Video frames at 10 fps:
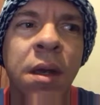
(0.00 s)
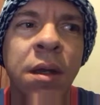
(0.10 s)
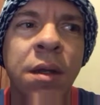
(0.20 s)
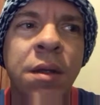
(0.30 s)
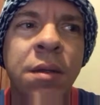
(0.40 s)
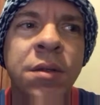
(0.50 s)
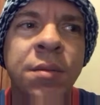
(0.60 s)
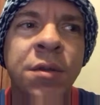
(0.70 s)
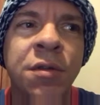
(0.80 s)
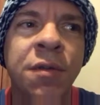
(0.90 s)
I need to do
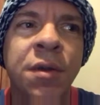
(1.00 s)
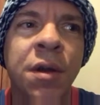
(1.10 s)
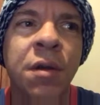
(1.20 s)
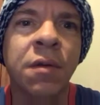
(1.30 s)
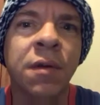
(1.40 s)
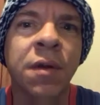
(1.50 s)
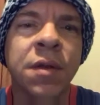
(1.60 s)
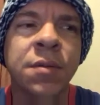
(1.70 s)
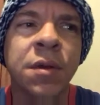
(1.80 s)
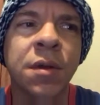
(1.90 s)
some new photography
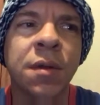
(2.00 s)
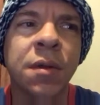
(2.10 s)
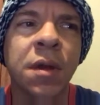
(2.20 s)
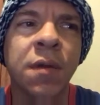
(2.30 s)
this month.